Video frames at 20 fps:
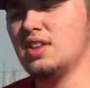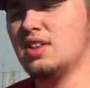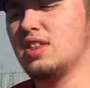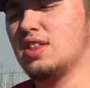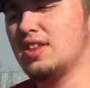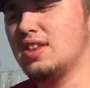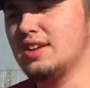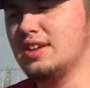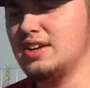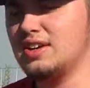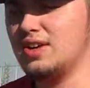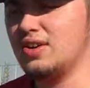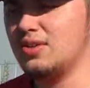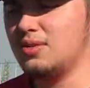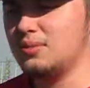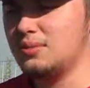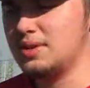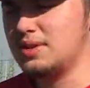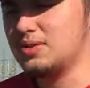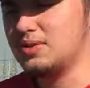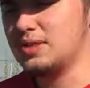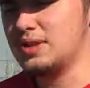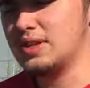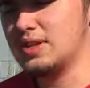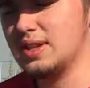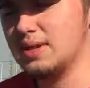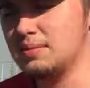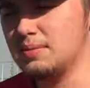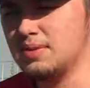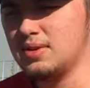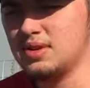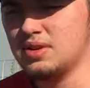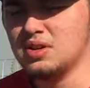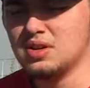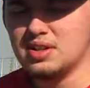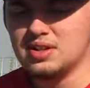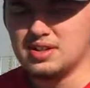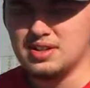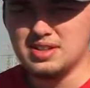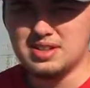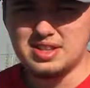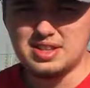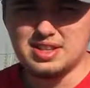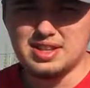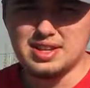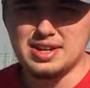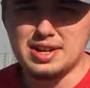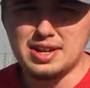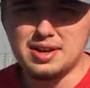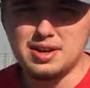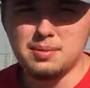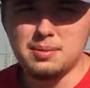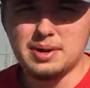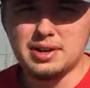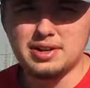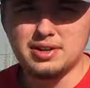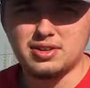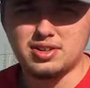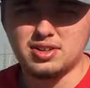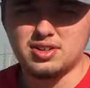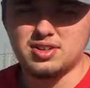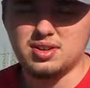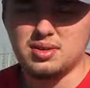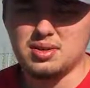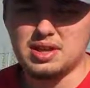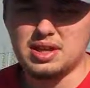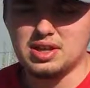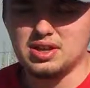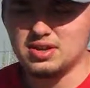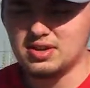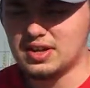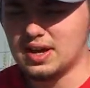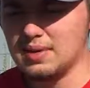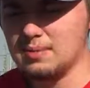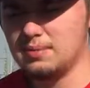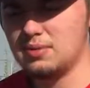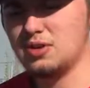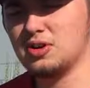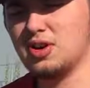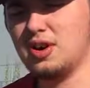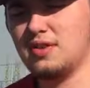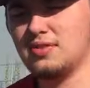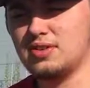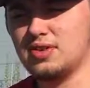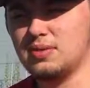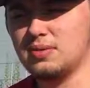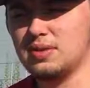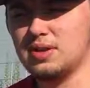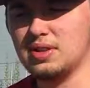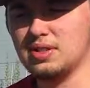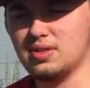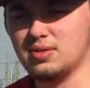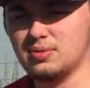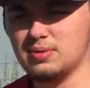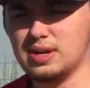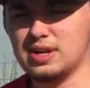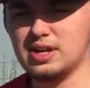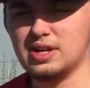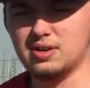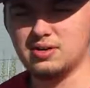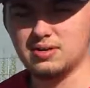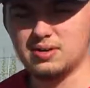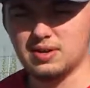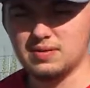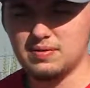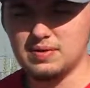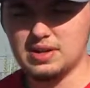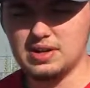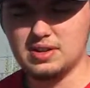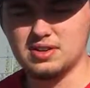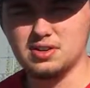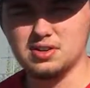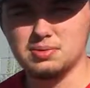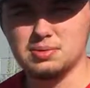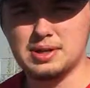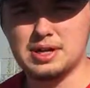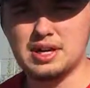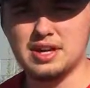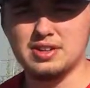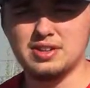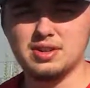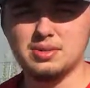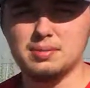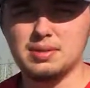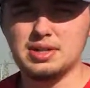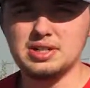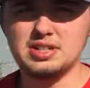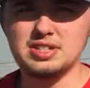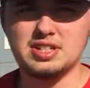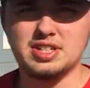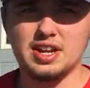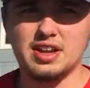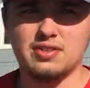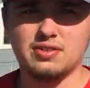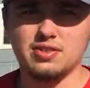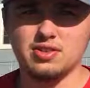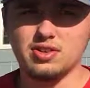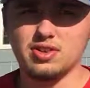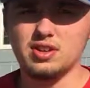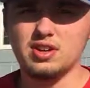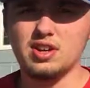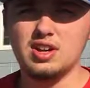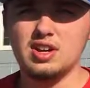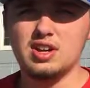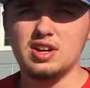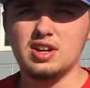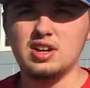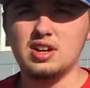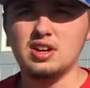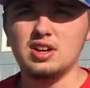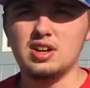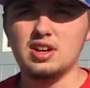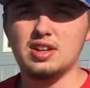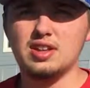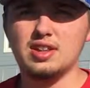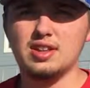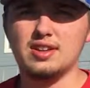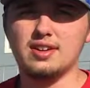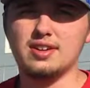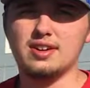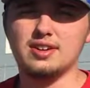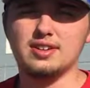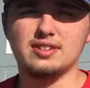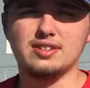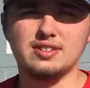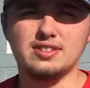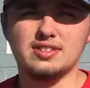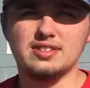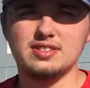The thing to note between them, the nickel metals are something you'll get more often with ready to run vehicles because they're much safer and they're